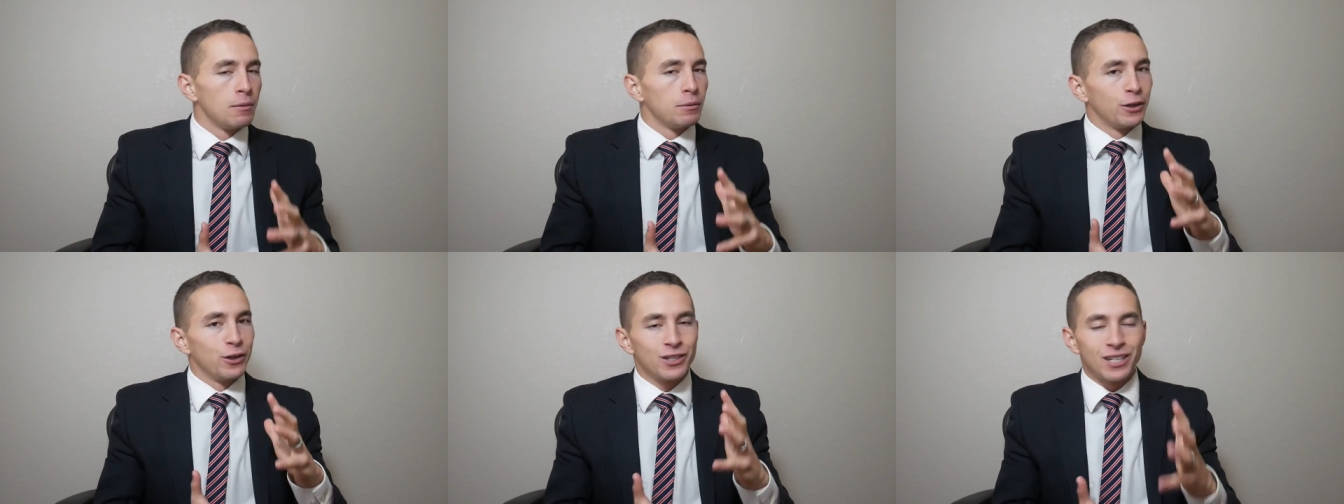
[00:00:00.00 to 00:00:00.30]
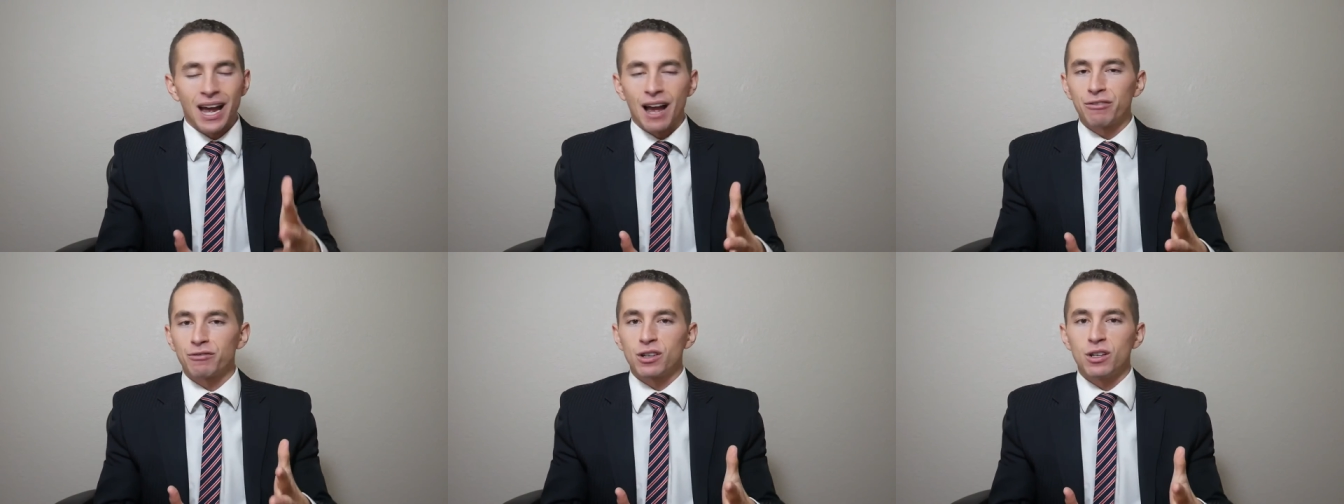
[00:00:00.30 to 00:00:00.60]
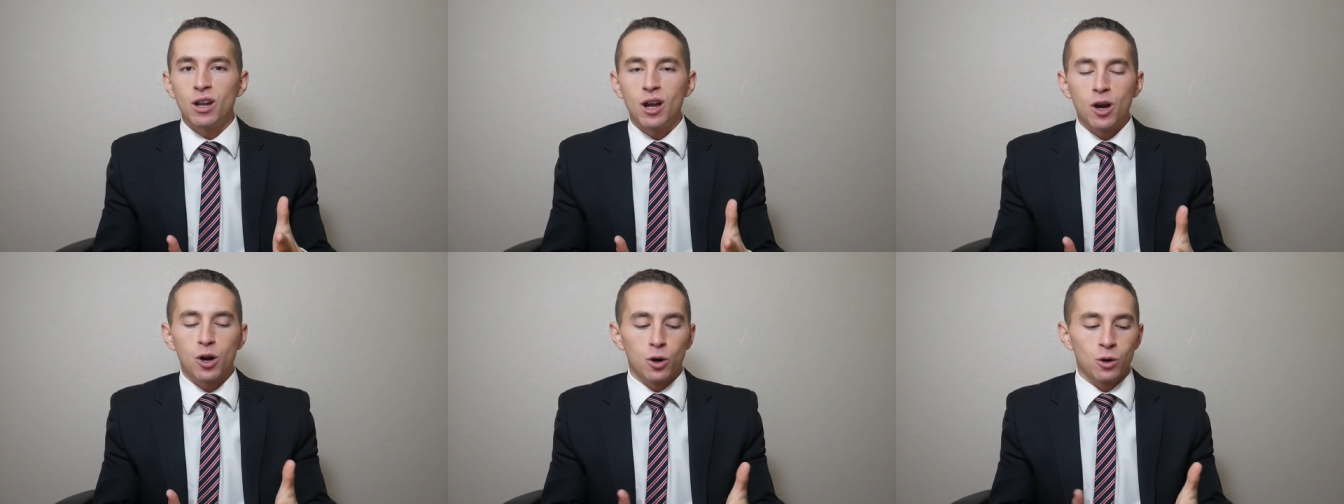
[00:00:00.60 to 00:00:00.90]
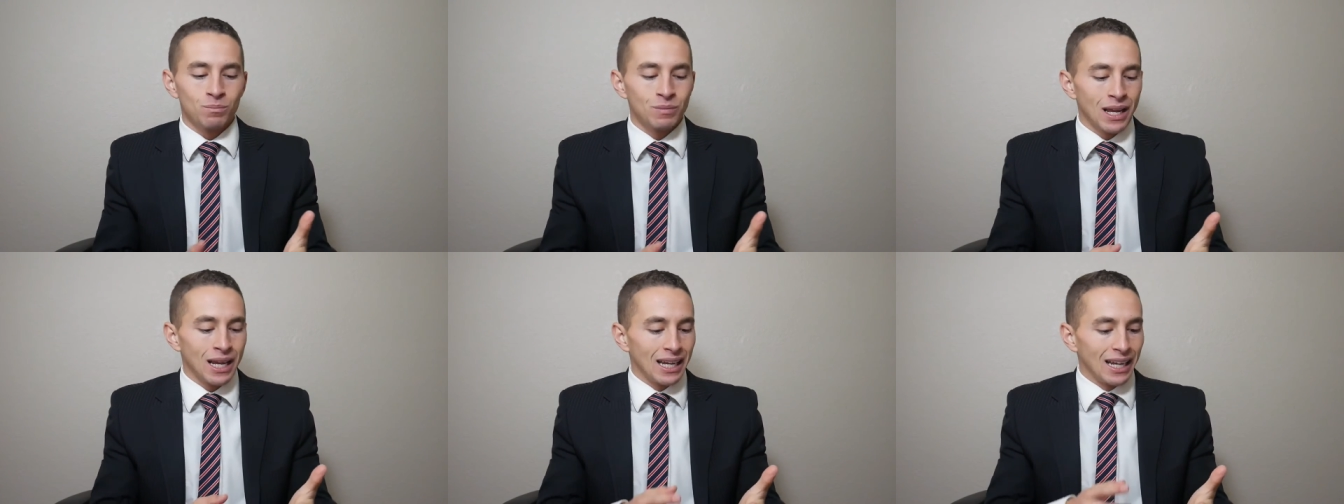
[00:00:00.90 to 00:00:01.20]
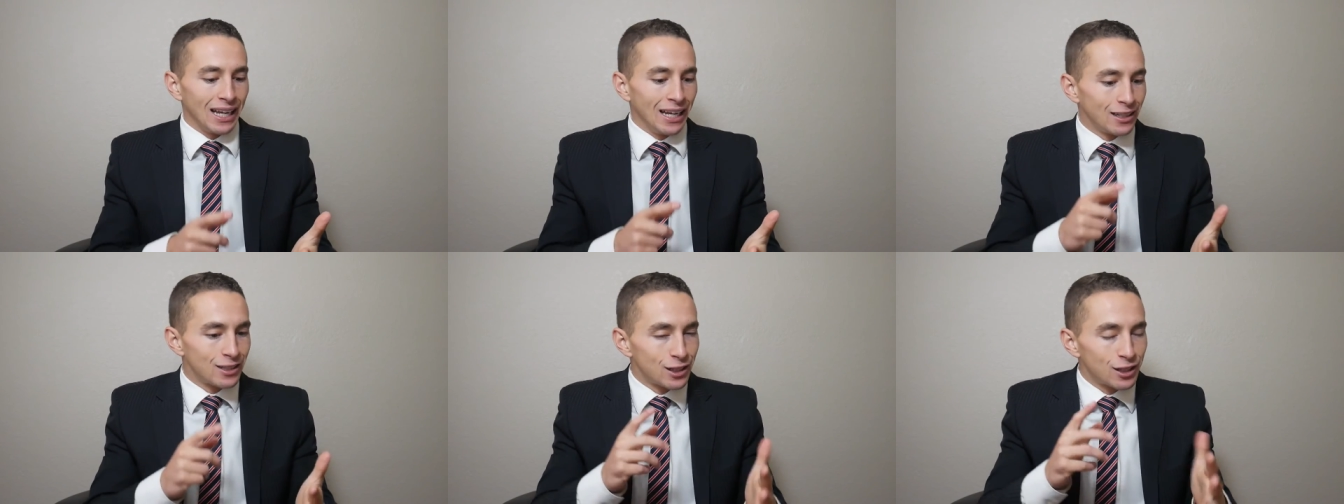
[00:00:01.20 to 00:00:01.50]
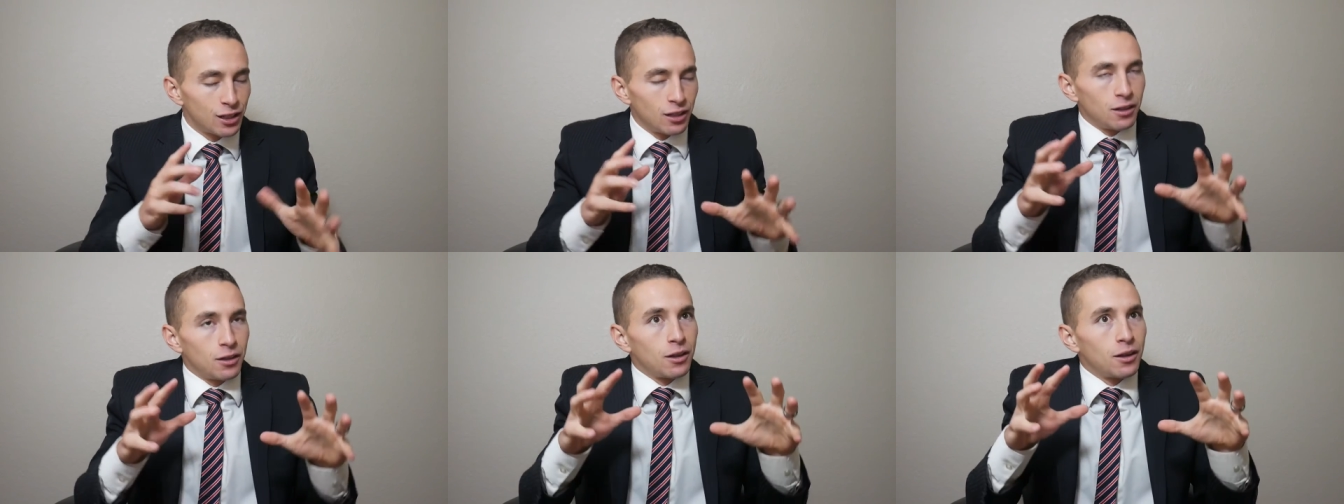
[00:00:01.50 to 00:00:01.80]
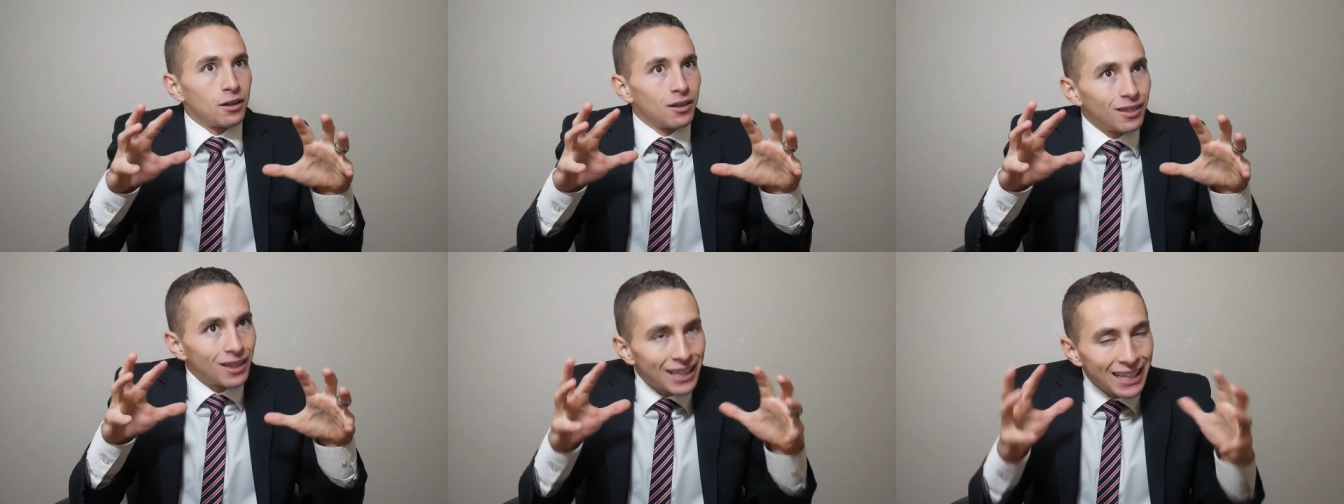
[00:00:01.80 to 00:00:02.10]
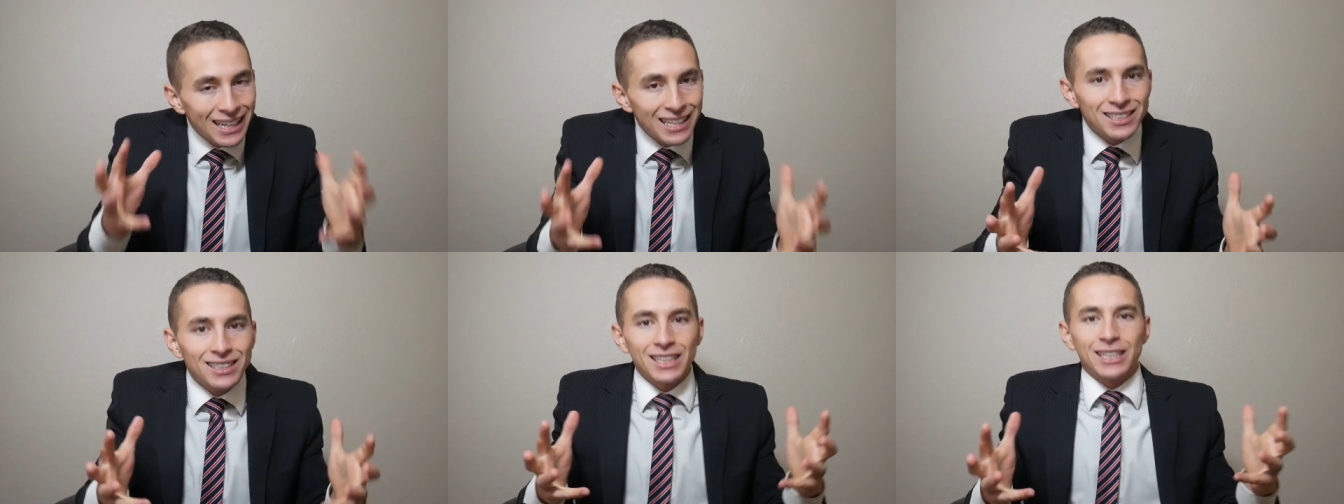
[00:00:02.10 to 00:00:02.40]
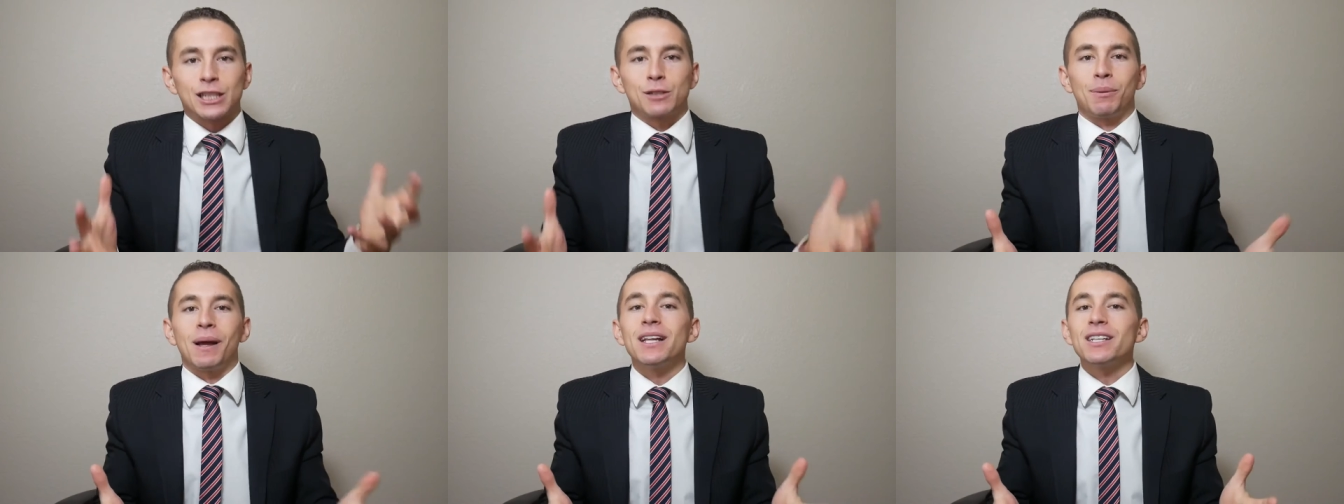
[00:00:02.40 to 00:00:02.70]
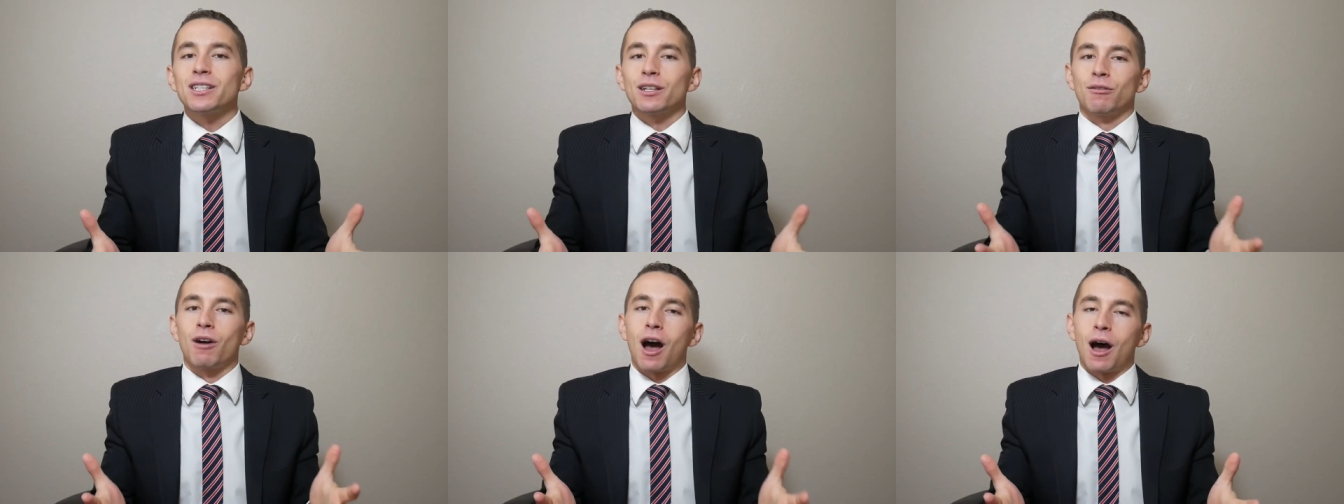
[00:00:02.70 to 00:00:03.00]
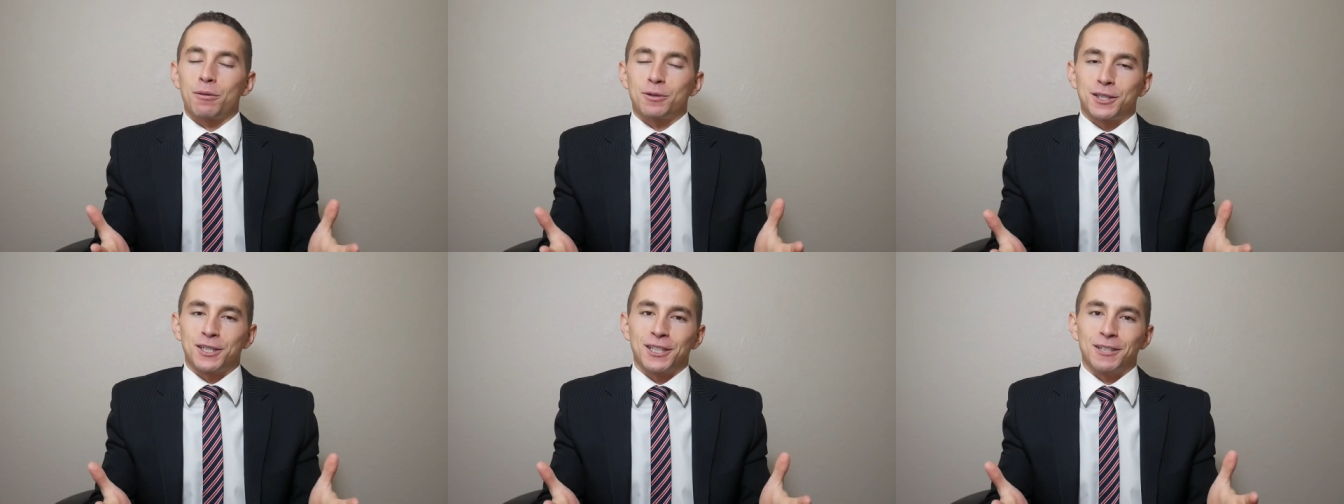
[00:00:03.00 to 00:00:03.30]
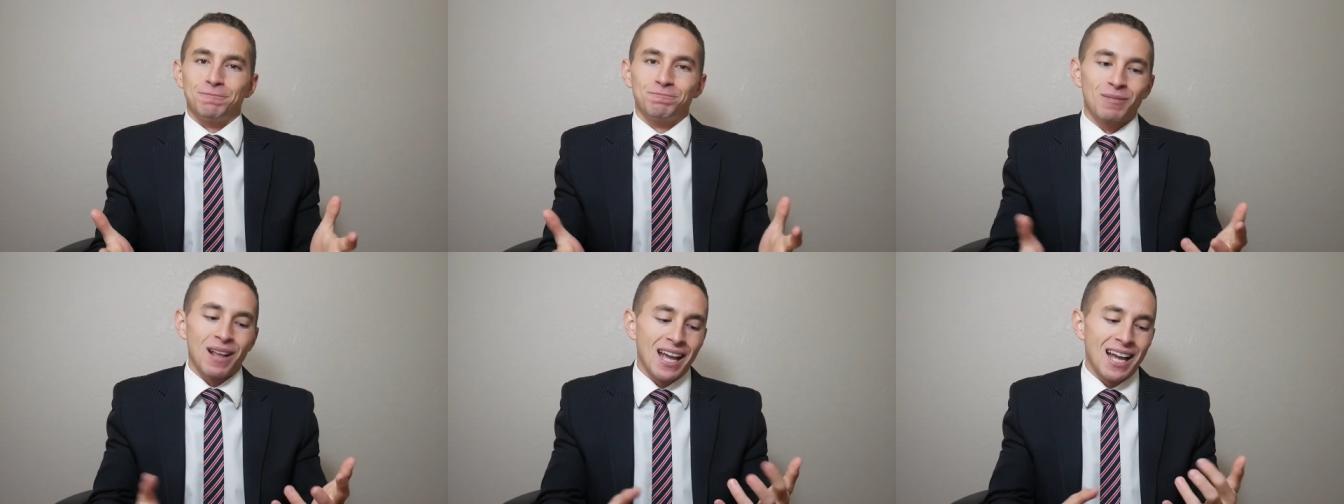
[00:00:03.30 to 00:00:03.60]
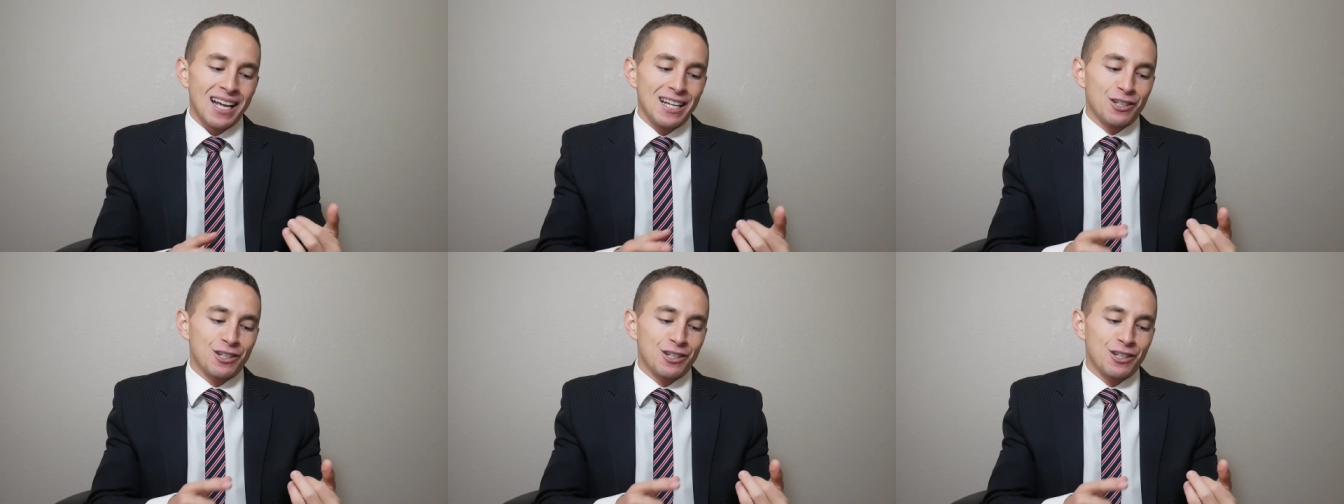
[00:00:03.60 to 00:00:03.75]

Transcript: You just have to know it's the least expensive option